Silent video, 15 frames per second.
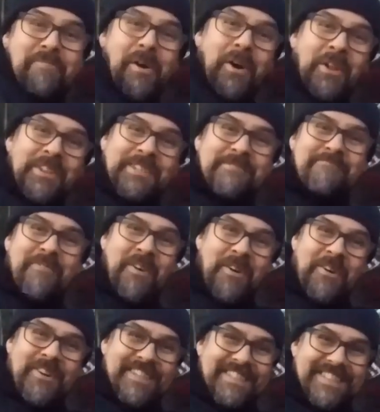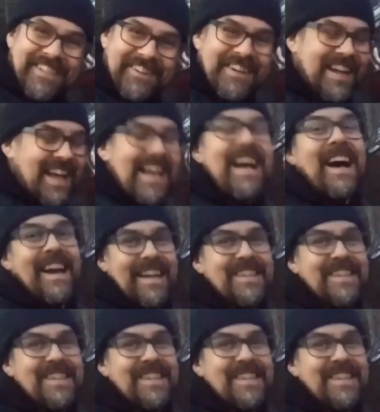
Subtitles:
bolt more. So yeah,